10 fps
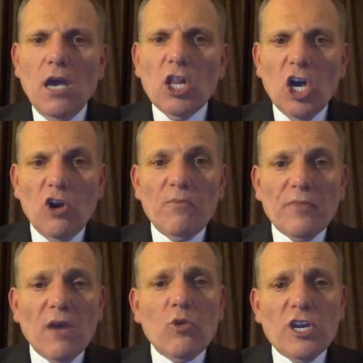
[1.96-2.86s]
Hello,
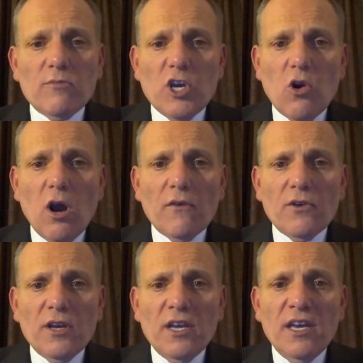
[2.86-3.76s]
I'm William
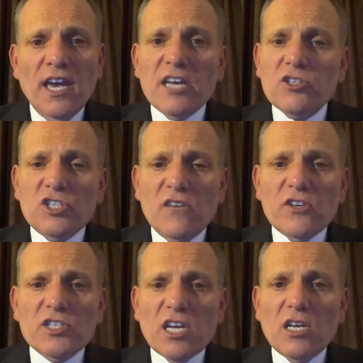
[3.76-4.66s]
Daroff. As the Chief
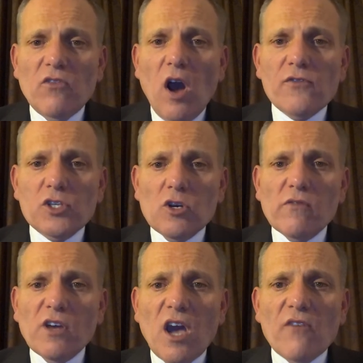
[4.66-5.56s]
Executive Officer
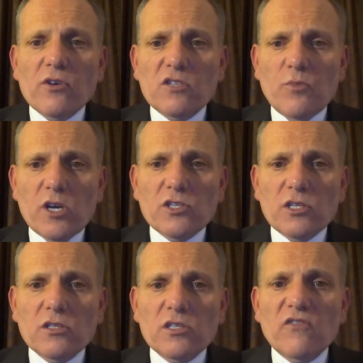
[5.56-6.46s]
of the Conference of
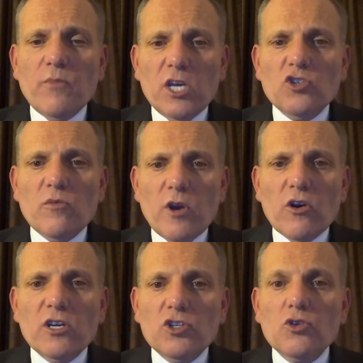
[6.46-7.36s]
Presidents of Major
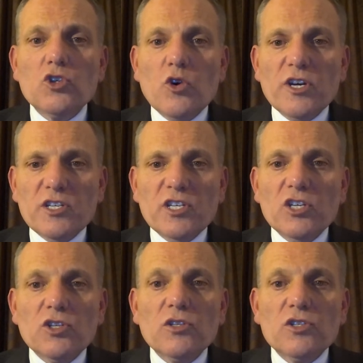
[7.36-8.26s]
American Jewish
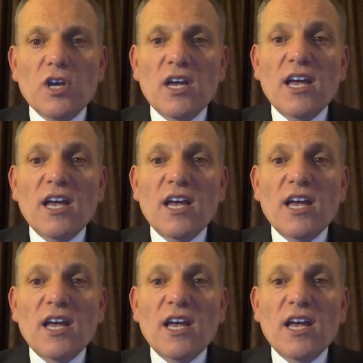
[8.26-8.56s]
Organizations,